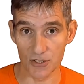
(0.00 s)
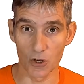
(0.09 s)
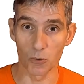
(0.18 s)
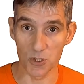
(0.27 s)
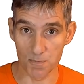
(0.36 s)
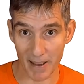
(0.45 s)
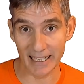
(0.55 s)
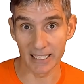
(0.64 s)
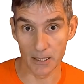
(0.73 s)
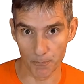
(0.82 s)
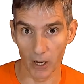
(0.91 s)
so it was
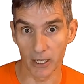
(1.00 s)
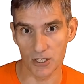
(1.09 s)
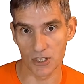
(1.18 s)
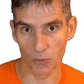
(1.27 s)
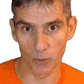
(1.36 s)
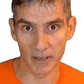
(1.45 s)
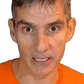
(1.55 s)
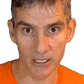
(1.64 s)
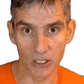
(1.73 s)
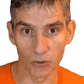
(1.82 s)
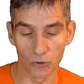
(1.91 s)
mainly bikes that were
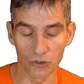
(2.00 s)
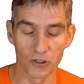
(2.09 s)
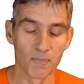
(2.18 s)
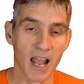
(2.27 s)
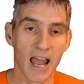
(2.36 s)
being used.